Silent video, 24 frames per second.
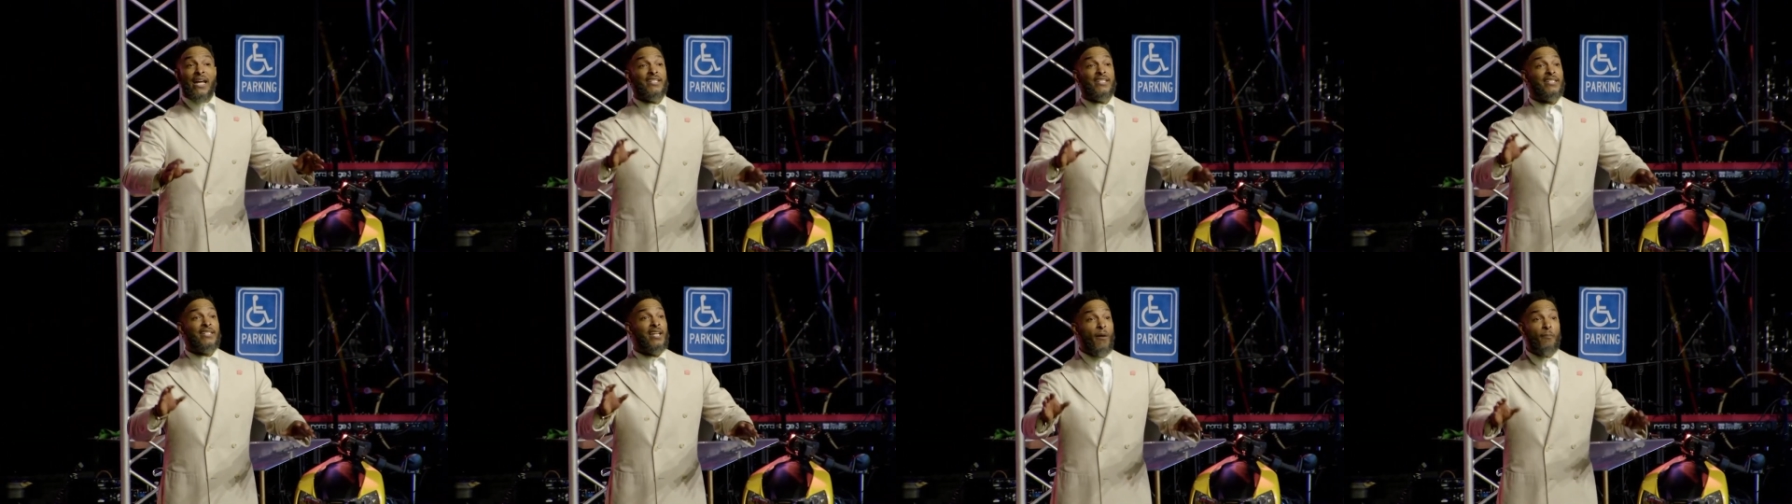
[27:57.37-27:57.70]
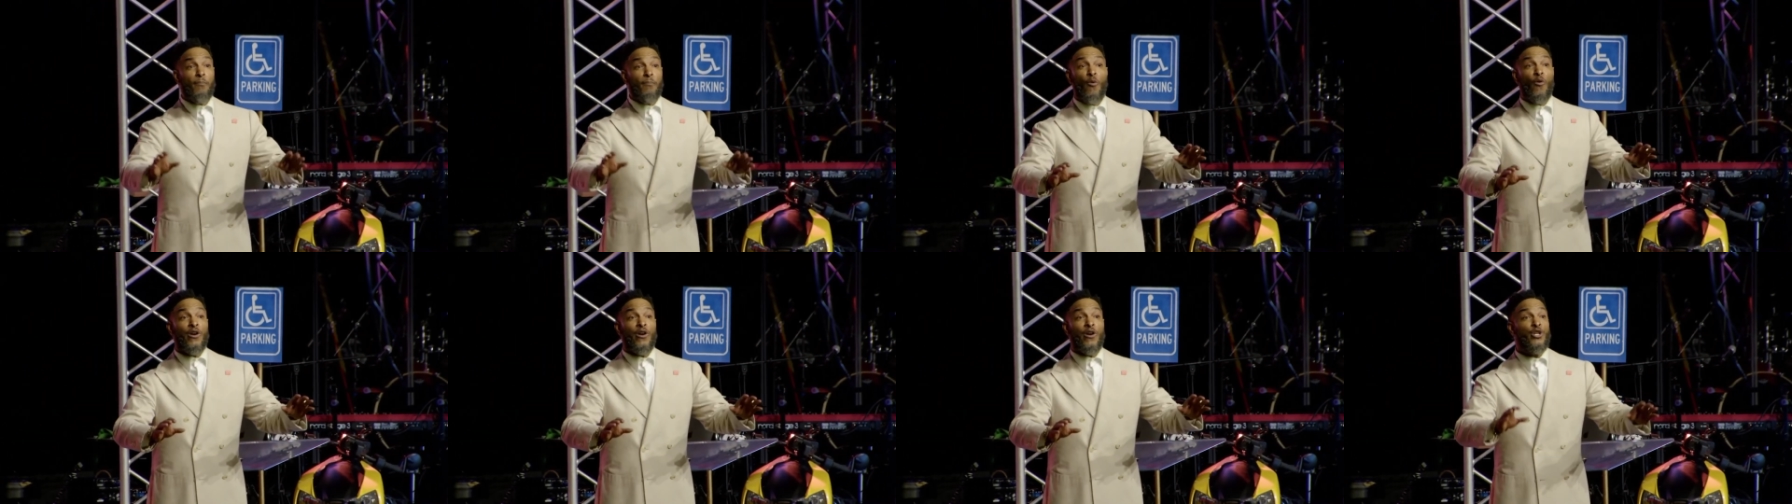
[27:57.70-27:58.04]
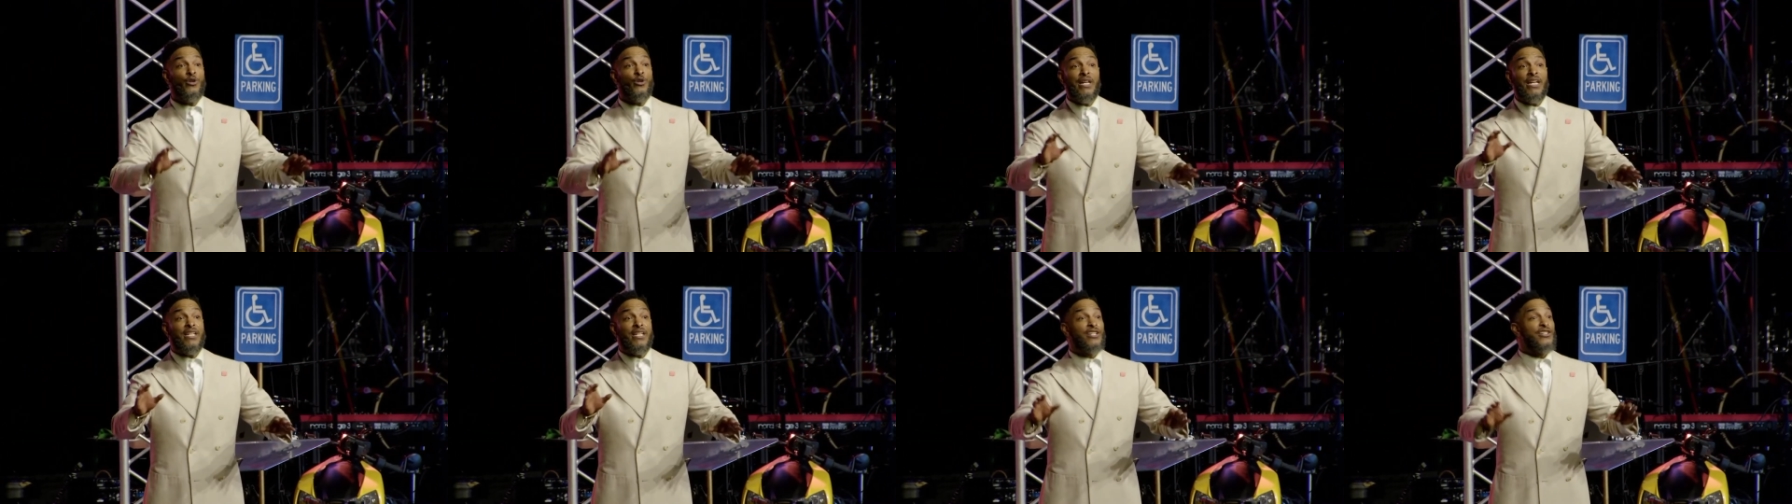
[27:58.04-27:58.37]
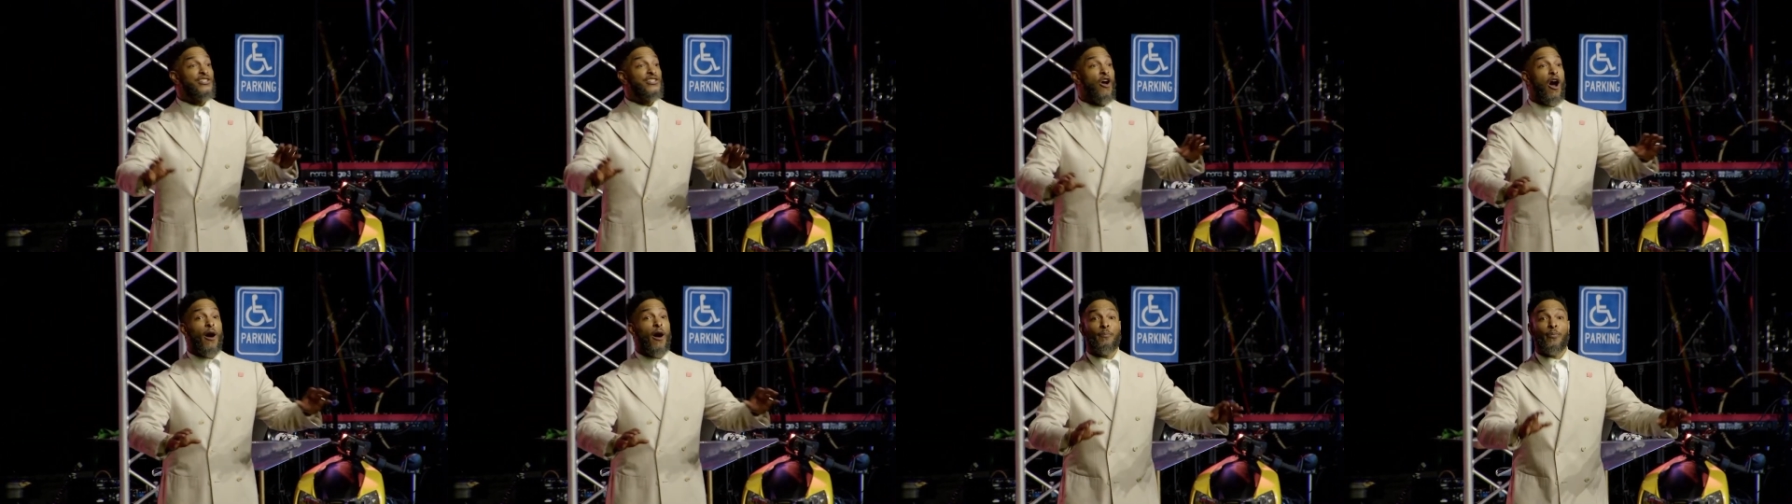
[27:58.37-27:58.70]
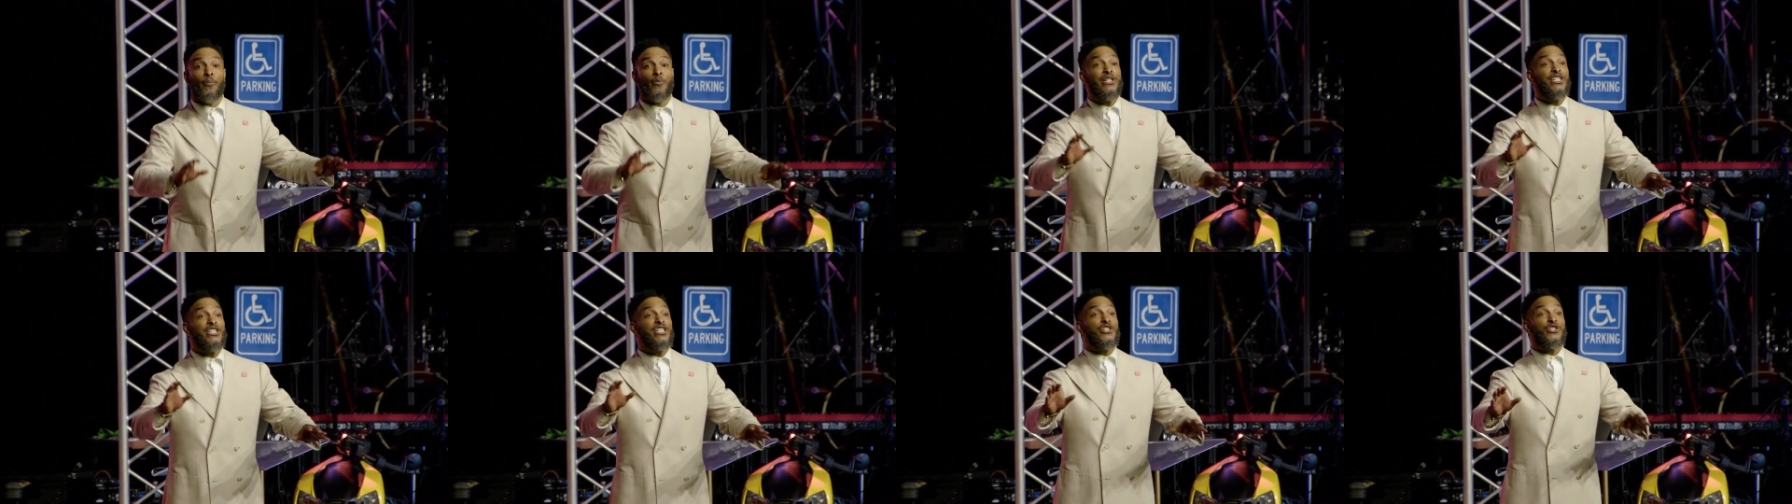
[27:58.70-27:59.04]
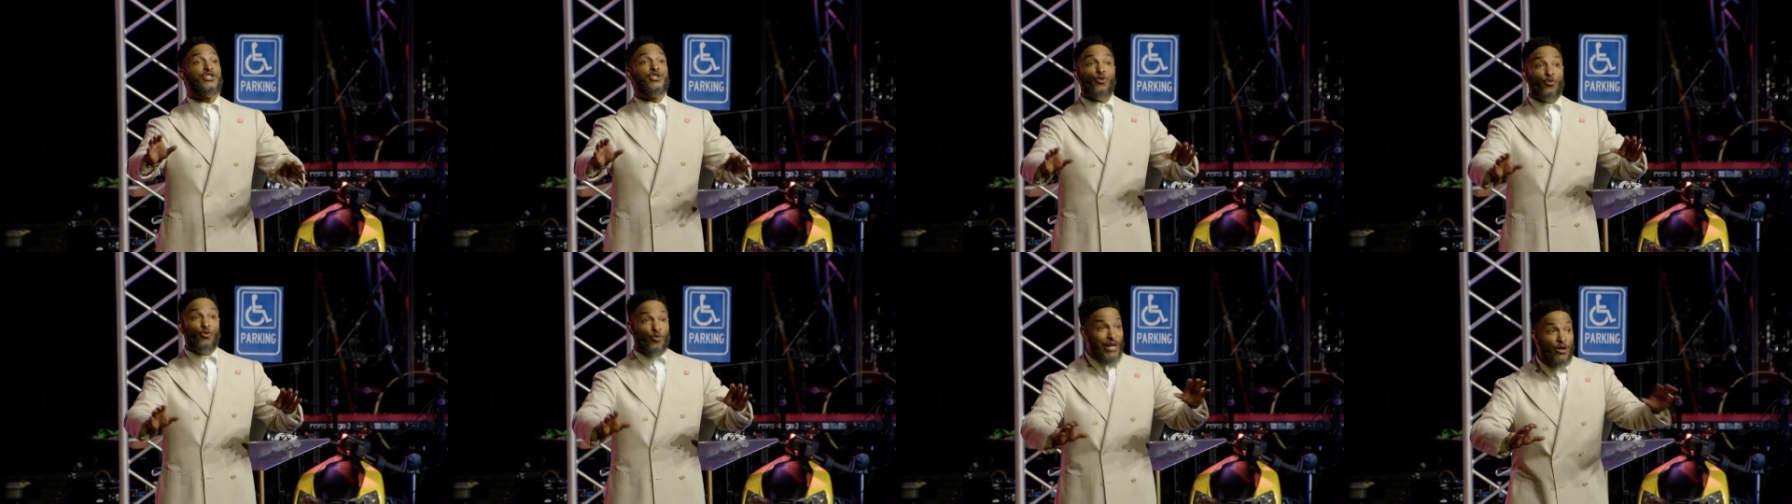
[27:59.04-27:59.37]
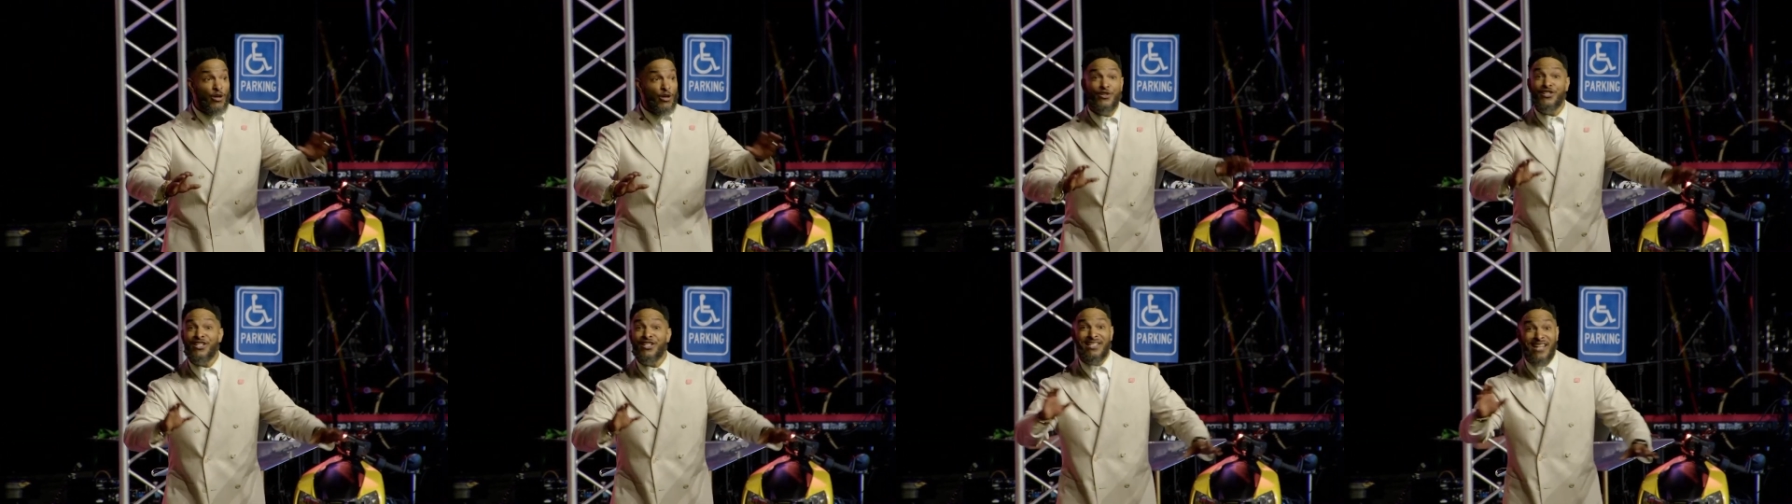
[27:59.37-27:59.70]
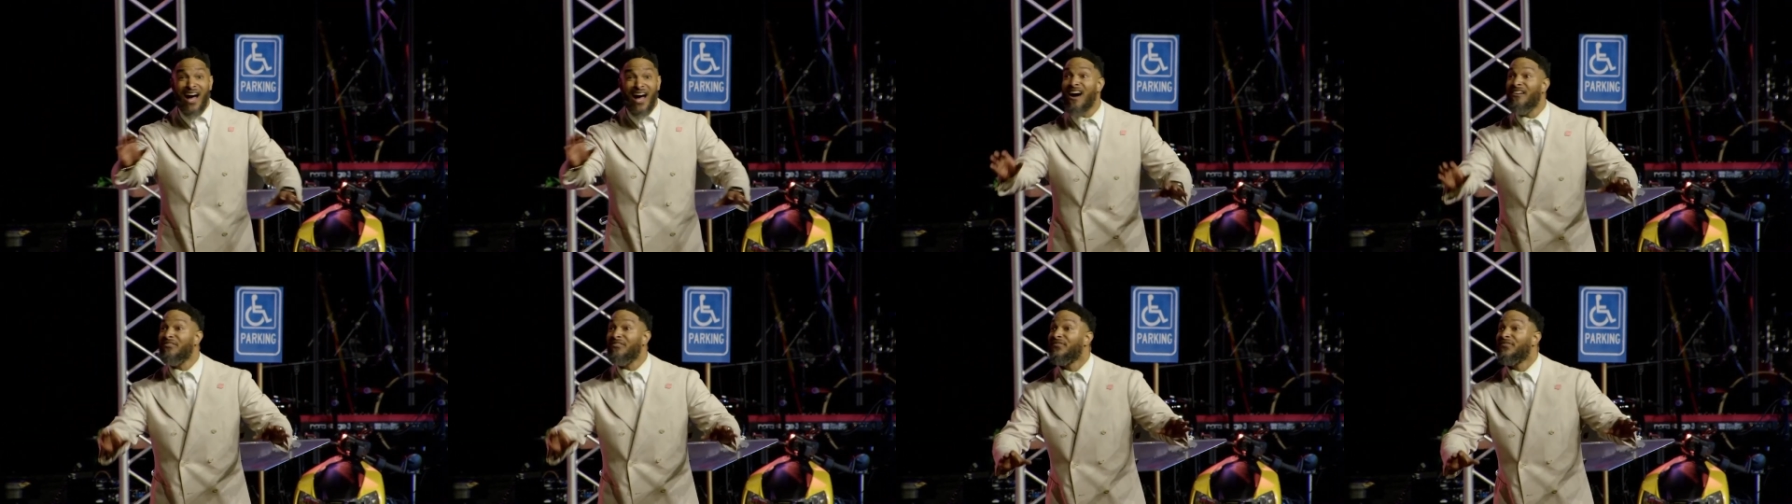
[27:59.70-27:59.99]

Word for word: some point you need to start preaching to real stuff.